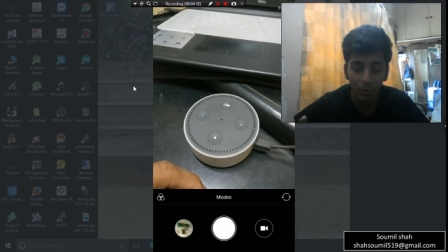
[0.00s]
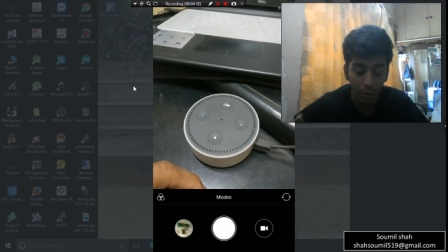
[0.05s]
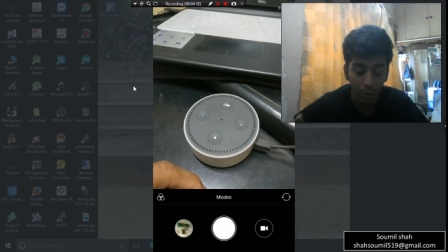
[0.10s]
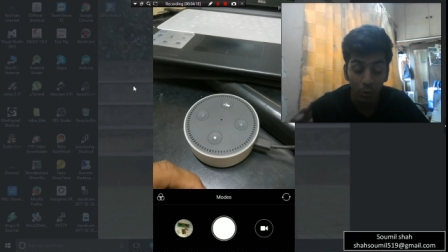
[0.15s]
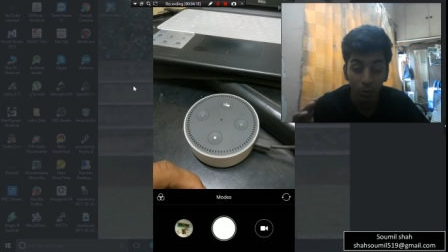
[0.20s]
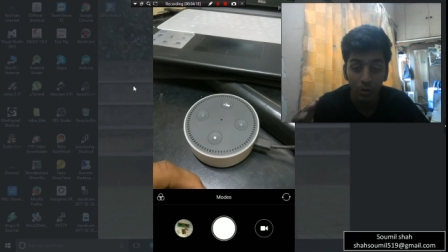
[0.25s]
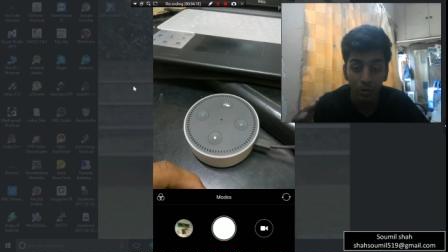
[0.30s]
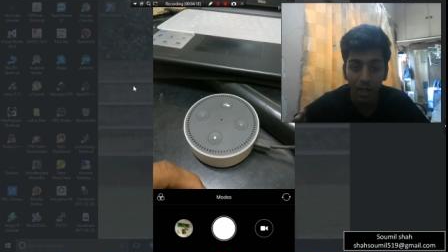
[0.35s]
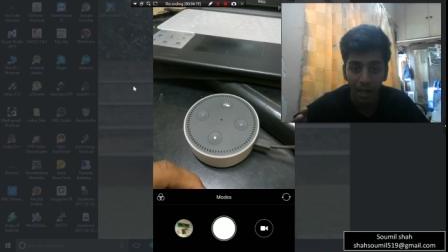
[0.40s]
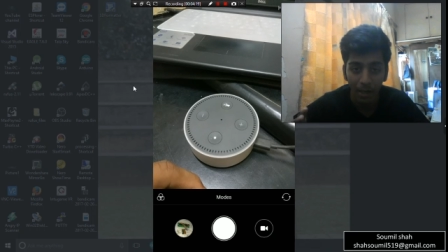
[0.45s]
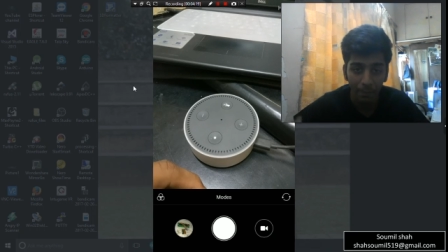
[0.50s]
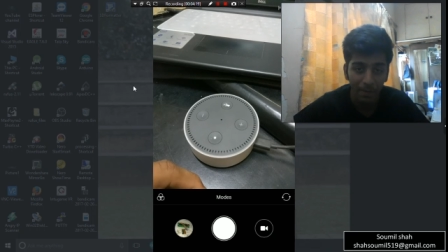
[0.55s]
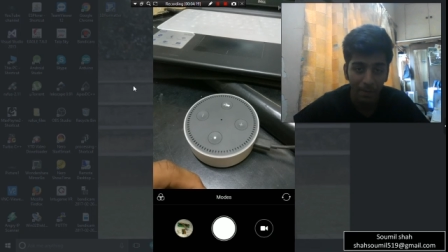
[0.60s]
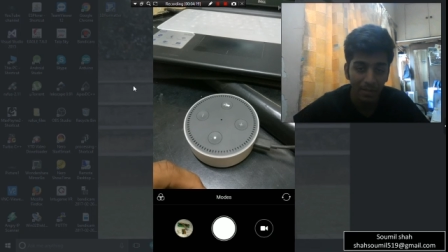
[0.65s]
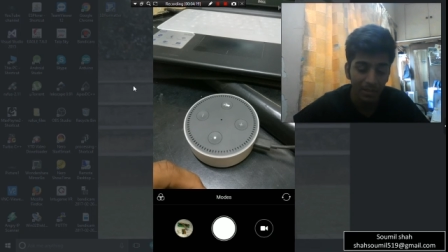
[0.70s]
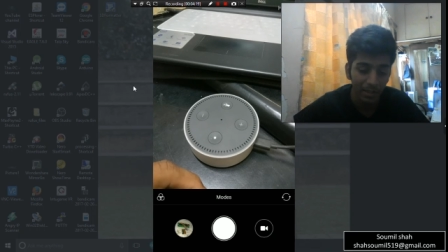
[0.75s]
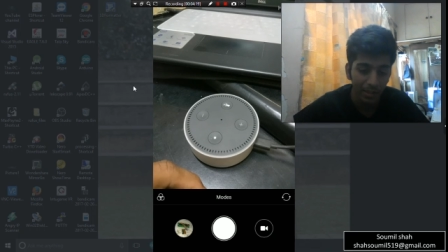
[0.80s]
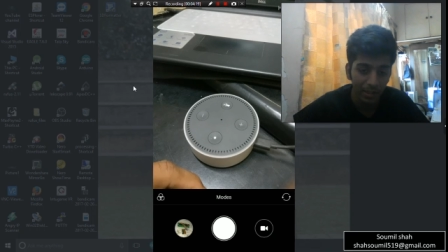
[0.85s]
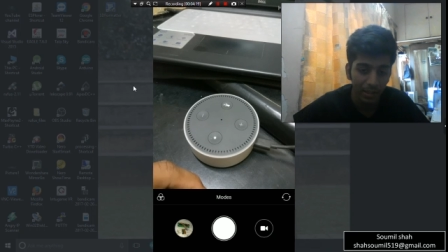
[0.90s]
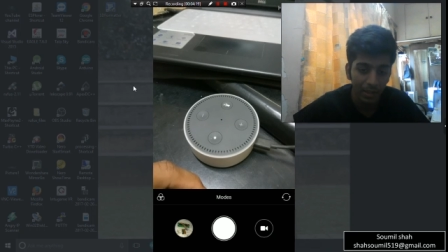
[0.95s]
do that
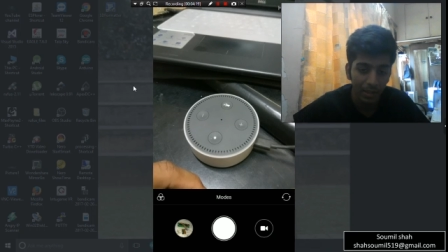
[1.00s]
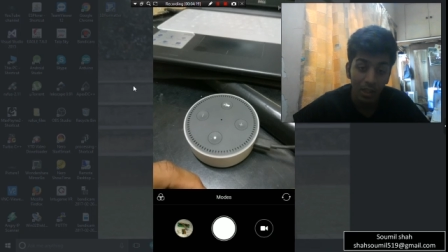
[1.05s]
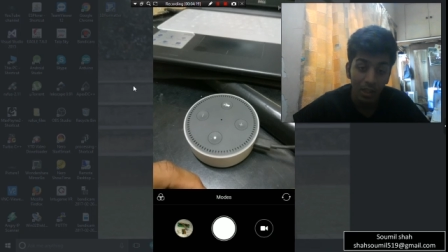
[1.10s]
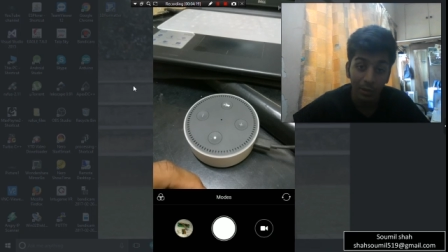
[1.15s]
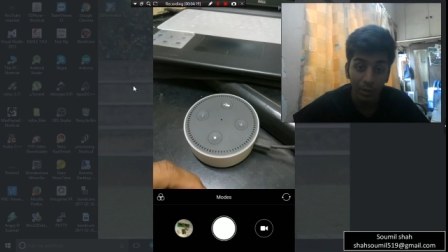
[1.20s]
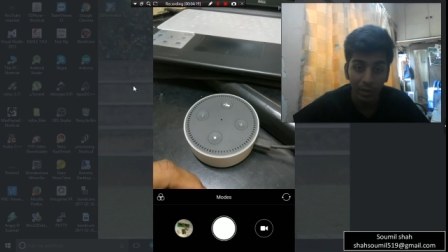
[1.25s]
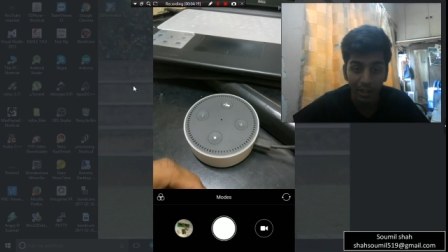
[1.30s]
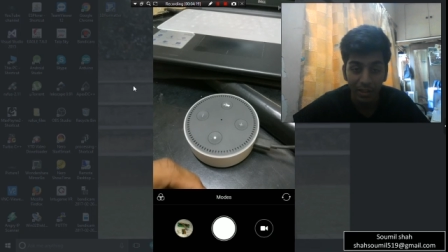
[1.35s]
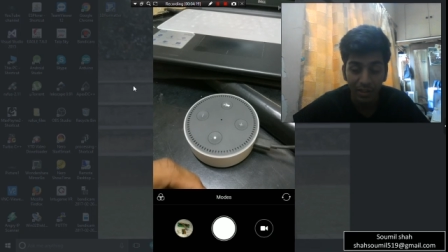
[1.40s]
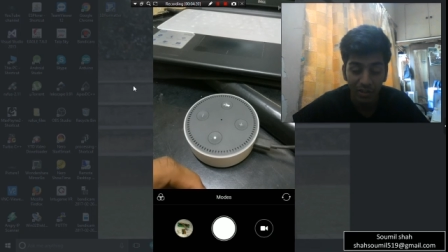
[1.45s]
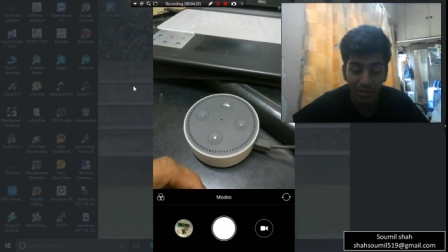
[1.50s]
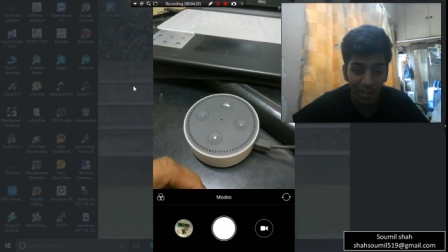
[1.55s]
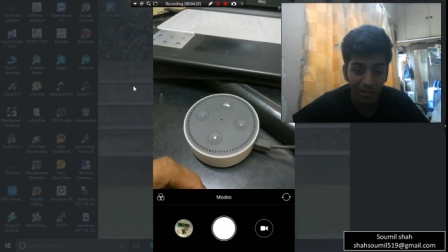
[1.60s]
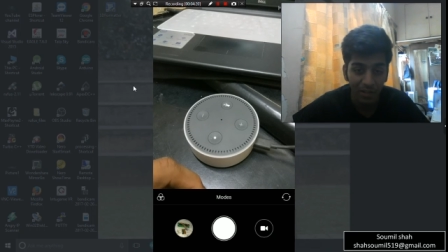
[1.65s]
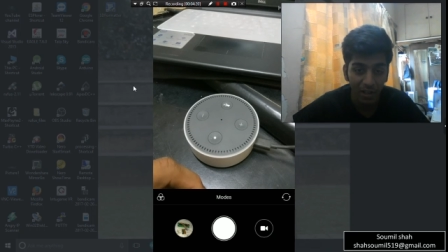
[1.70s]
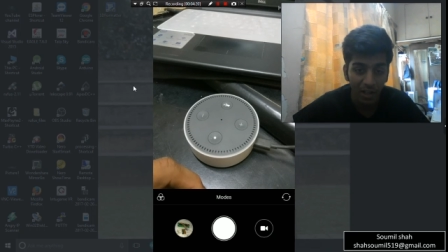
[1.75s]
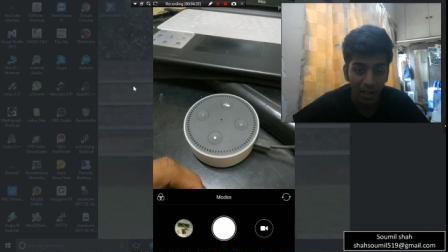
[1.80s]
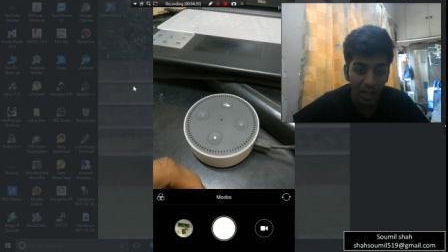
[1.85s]
basically so let's try that